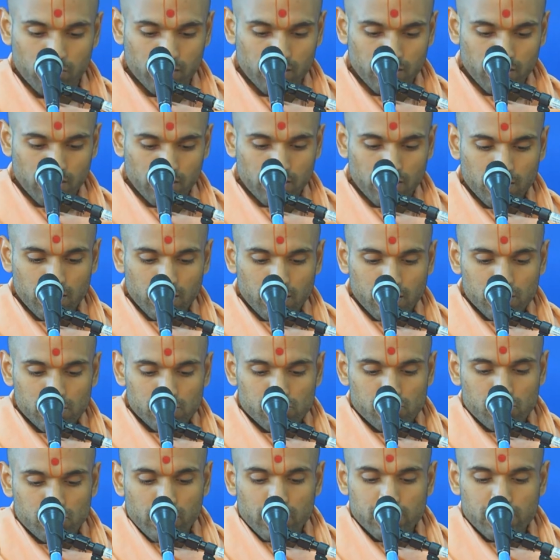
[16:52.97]
Sri Hari
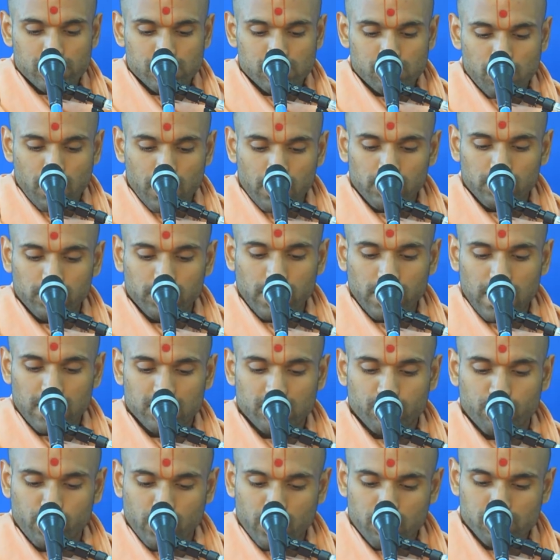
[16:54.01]
smiled and asked
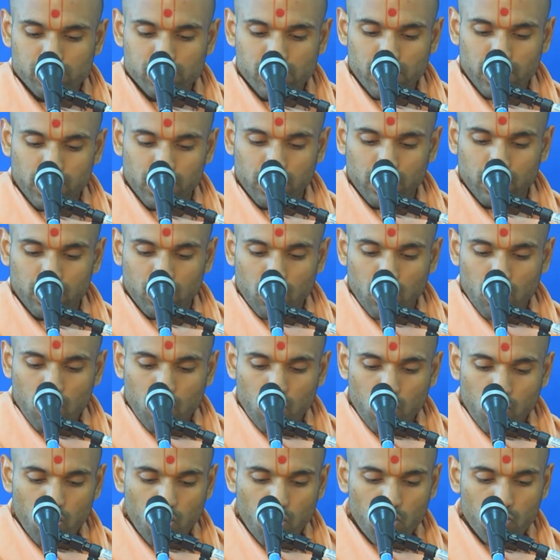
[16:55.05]
Brahmachari, Who
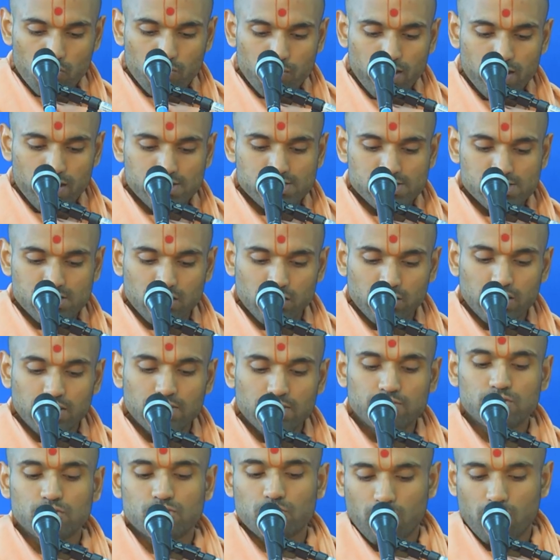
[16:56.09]
makes the leaves
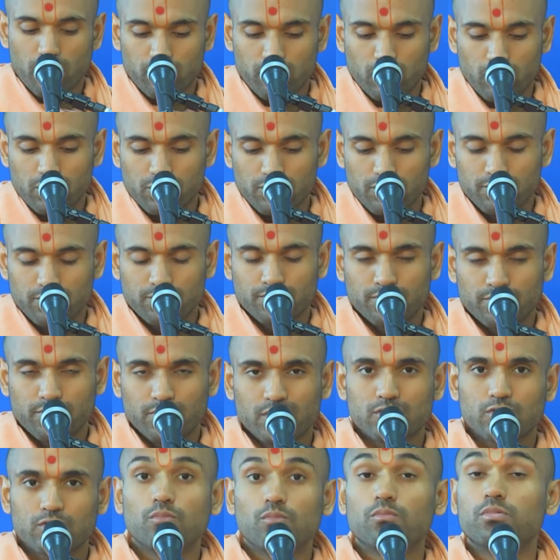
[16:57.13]
ruffle? So
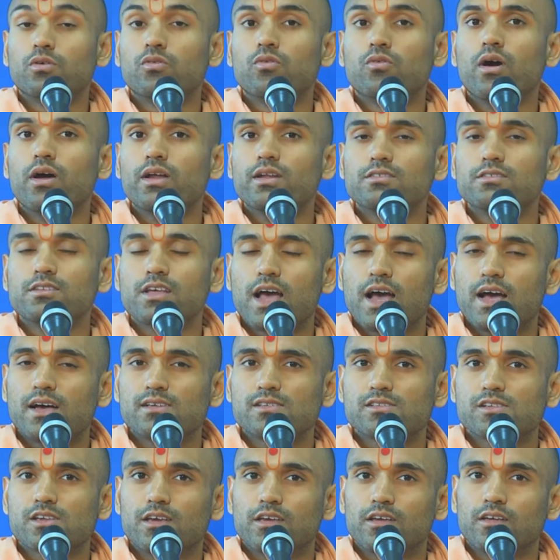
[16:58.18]
Bhagwan is asking,
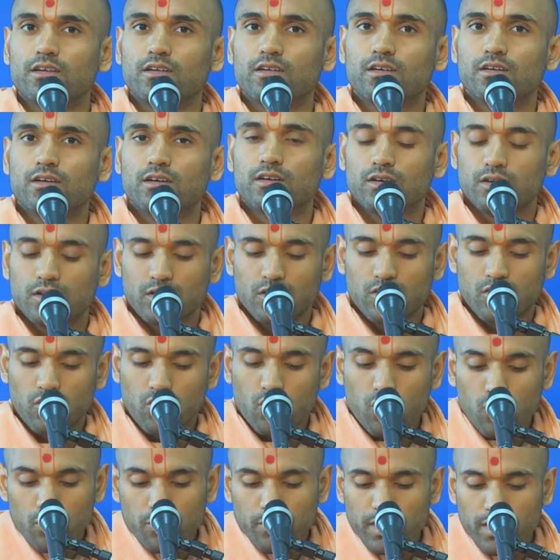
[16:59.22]
Who makes
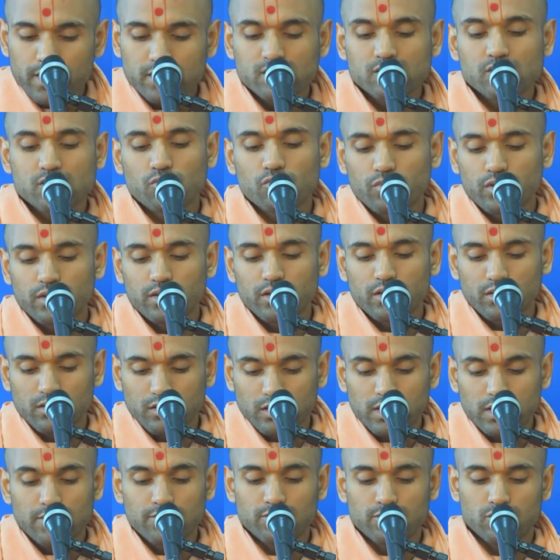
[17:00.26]
the leaves
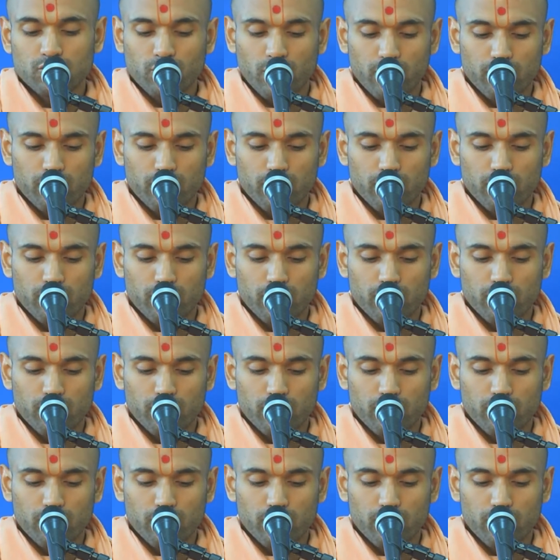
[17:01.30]
ruffle?